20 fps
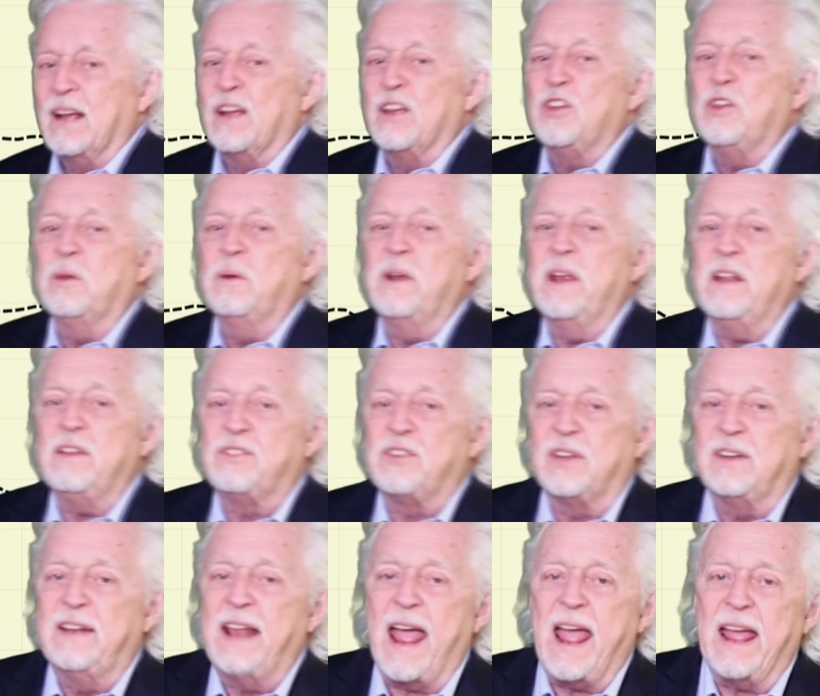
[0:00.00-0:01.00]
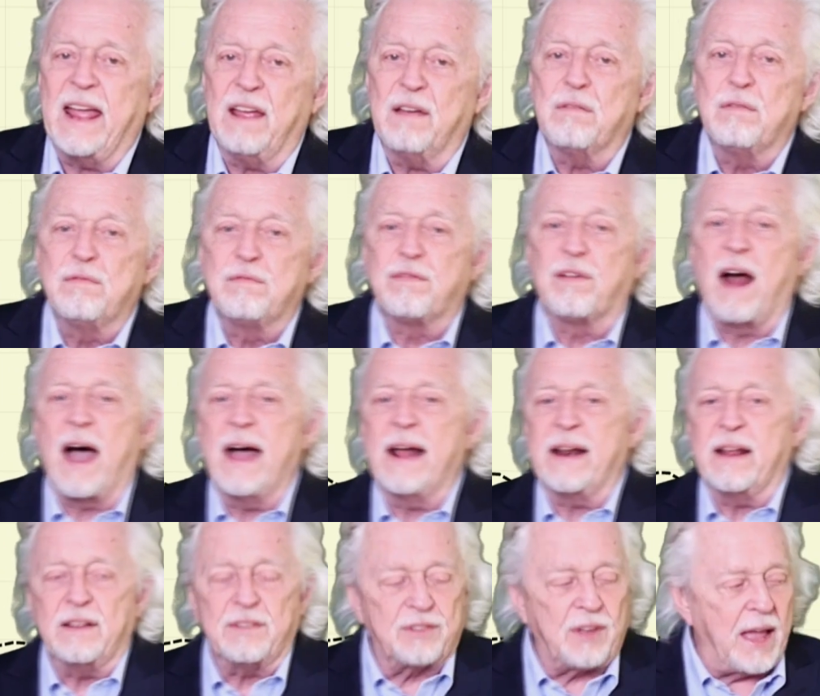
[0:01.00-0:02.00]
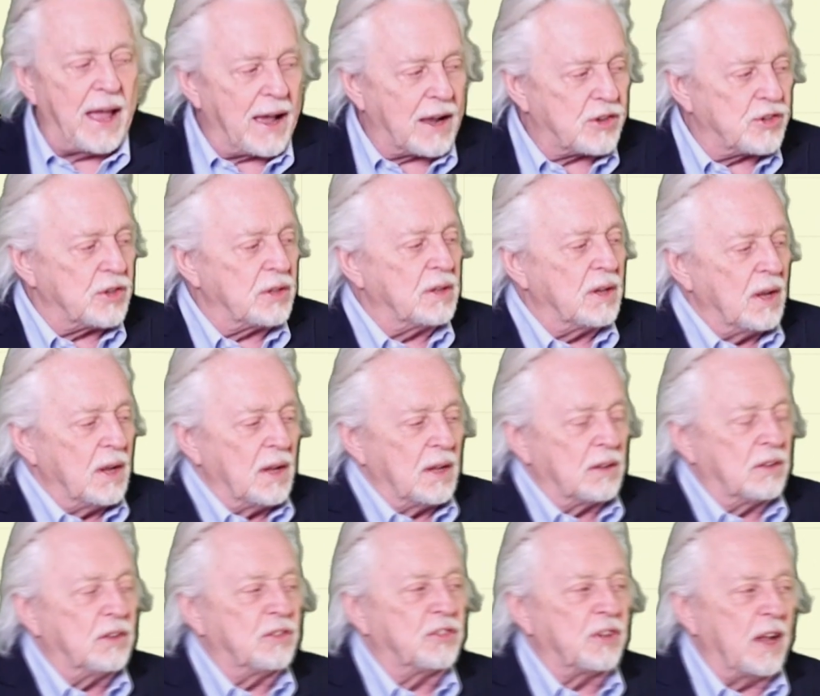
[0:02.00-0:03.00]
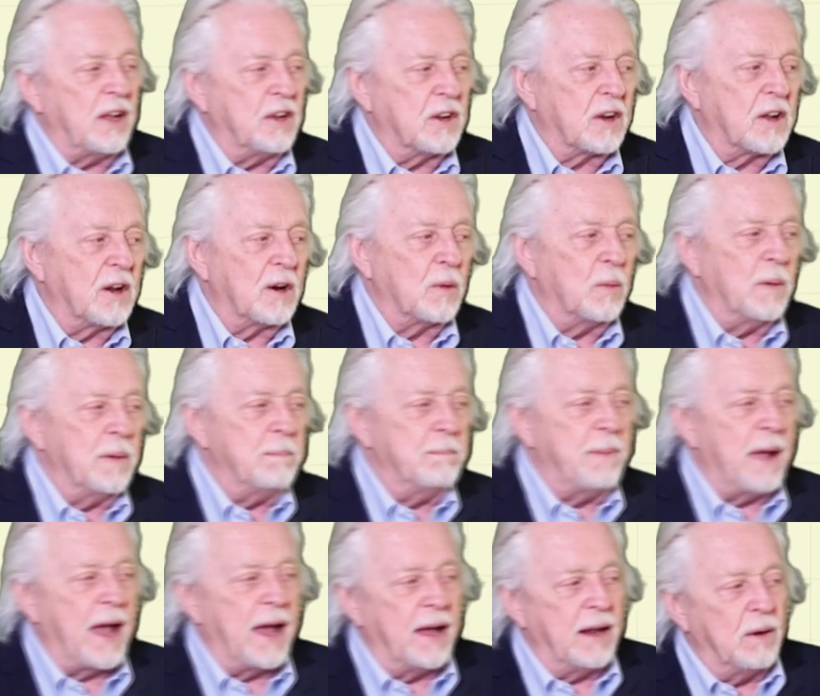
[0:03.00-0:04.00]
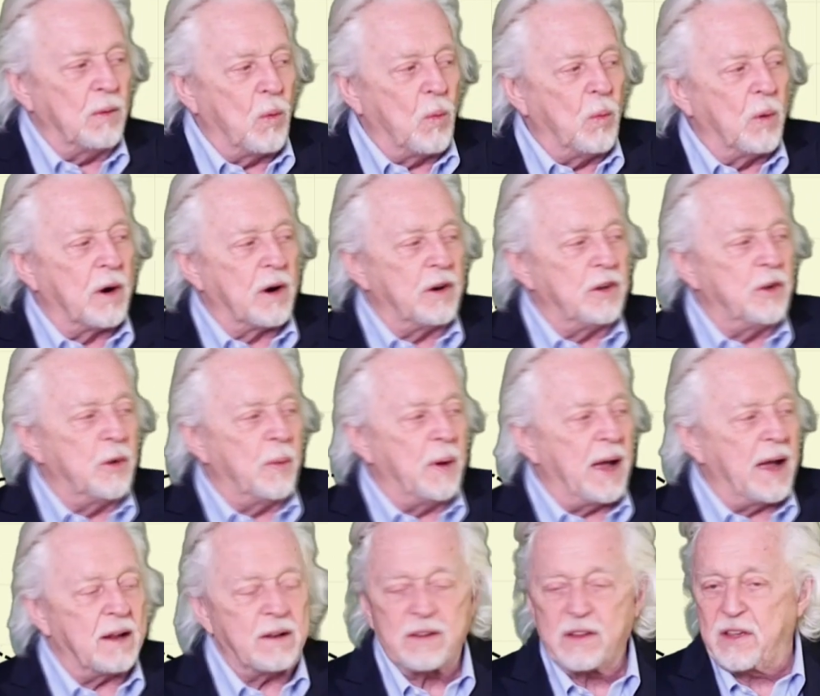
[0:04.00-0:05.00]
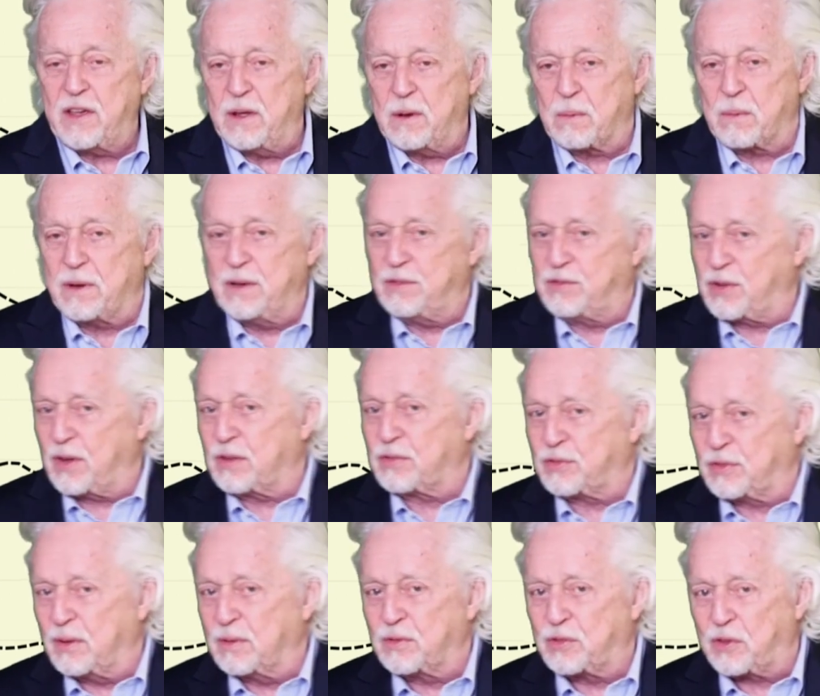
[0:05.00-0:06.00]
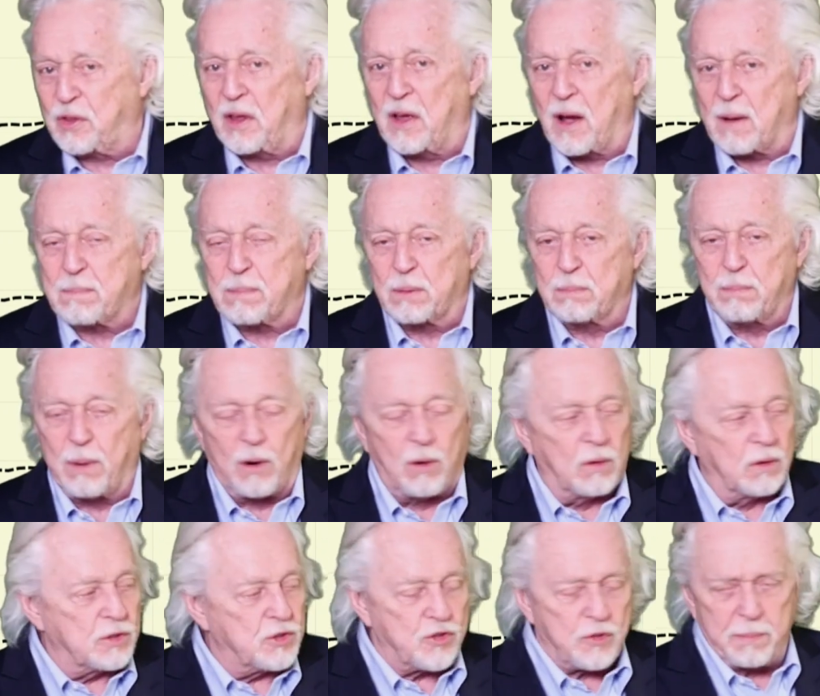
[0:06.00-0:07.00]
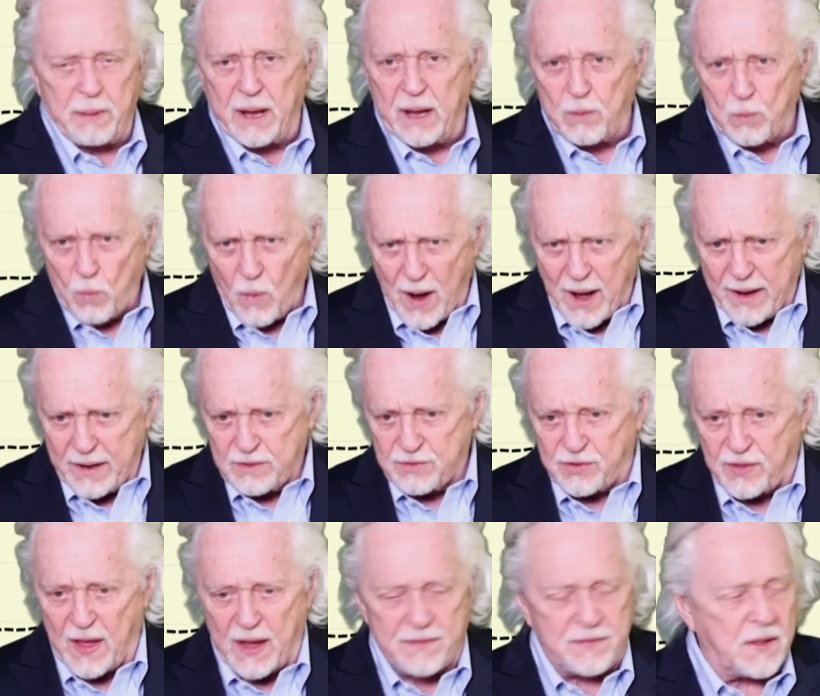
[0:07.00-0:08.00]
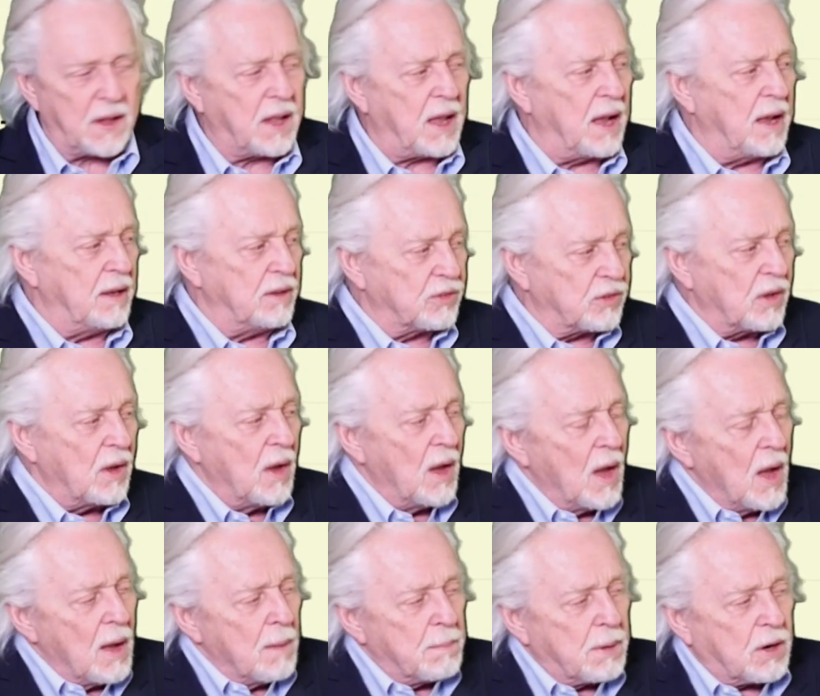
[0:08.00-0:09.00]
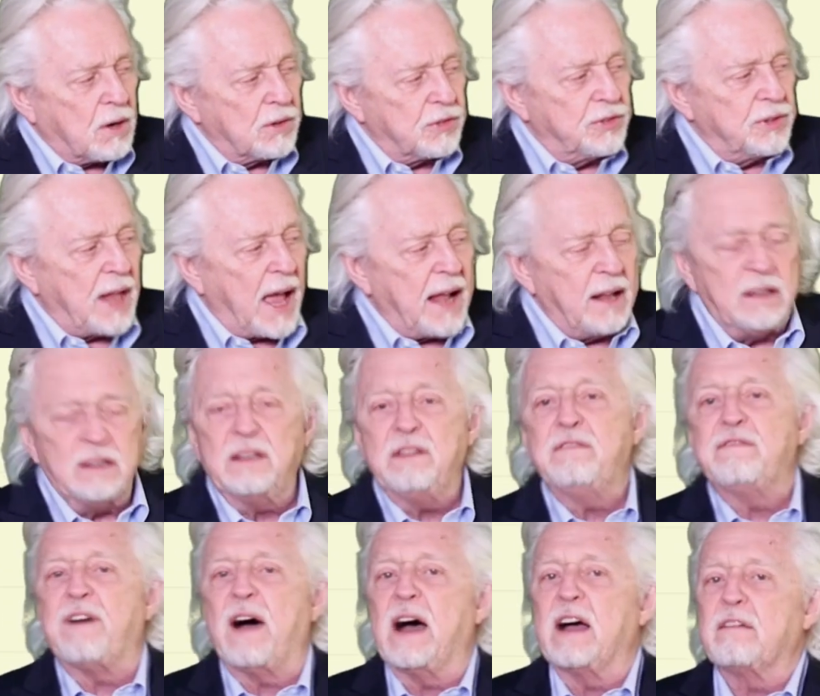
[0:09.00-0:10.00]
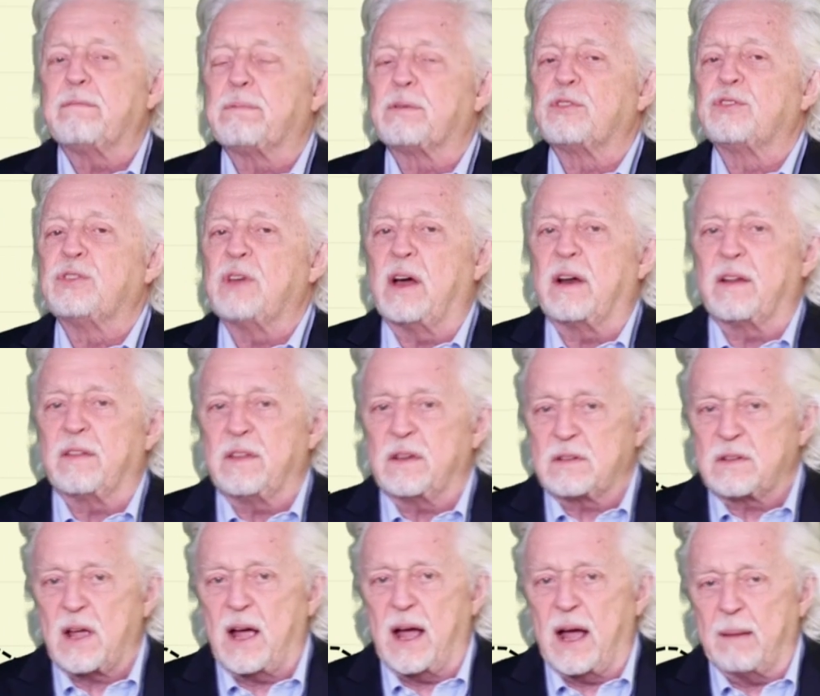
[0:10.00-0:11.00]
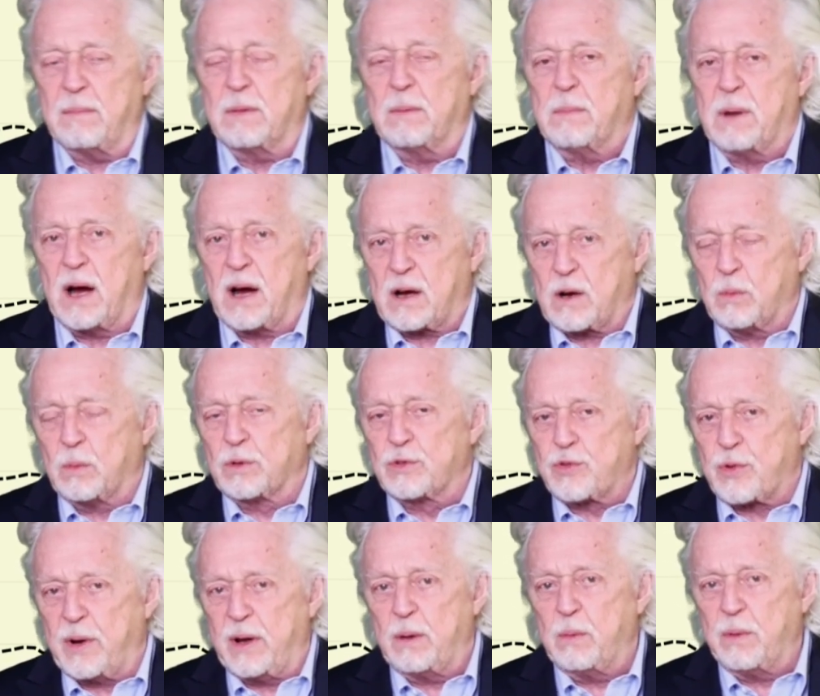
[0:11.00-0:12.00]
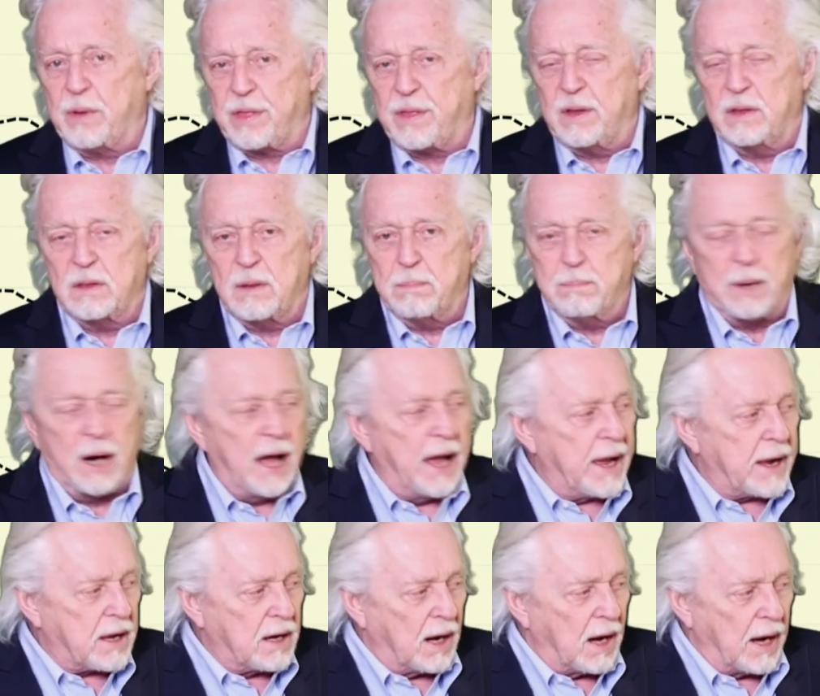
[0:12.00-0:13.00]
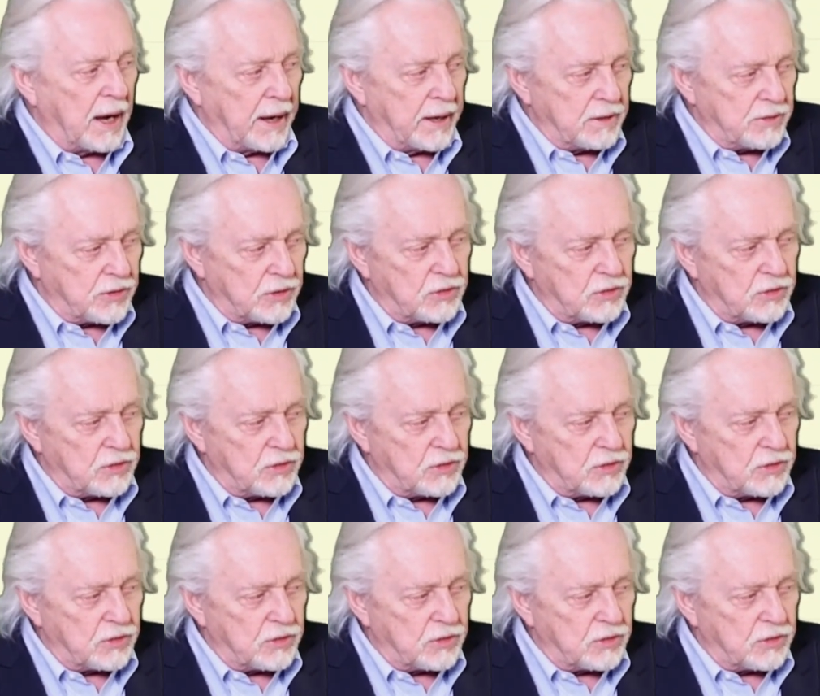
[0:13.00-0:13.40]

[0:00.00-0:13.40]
You need today, Friday's action, to say you're going to embed. Where are you at? Key resistance, the upper Bollinger Band. Why is that the case? Because 95% of the time, the market will trade within the black lines.